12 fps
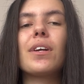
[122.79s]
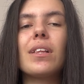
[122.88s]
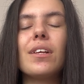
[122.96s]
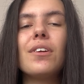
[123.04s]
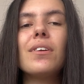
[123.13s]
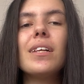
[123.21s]

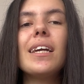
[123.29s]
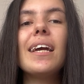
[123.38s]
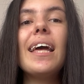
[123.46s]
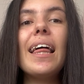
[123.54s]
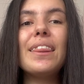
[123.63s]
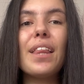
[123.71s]
clearly,
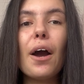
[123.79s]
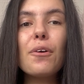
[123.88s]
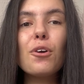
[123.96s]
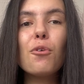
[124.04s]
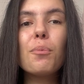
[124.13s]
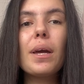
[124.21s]
now
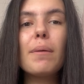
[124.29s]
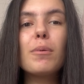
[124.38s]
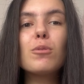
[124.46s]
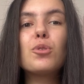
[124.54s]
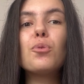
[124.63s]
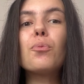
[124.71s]
you'll be
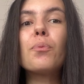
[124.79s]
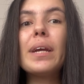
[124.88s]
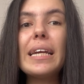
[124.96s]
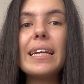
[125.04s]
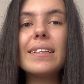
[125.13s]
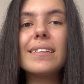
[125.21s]
able to
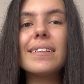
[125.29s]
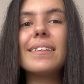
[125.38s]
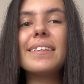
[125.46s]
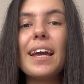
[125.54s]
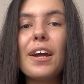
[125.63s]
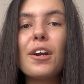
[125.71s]
read
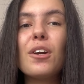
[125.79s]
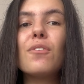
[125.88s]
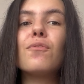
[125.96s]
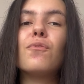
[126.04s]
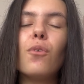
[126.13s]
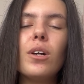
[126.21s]

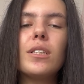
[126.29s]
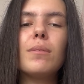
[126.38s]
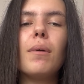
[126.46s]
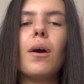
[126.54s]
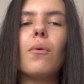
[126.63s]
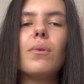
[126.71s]
their
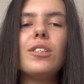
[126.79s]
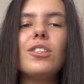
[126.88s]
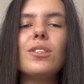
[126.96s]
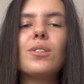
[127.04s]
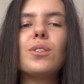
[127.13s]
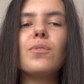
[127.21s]
voicemail, which
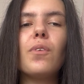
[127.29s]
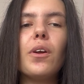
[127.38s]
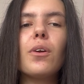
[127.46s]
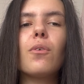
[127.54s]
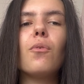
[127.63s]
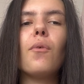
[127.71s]
is
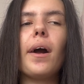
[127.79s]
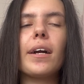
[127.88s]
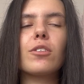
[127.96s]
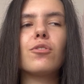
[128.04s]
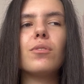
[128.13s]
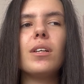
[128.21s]
very cool
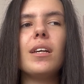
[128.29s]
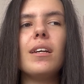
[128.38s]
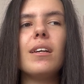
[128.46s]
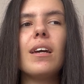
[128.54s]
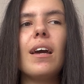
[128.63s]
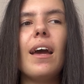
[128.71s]

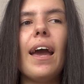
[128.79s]
actually.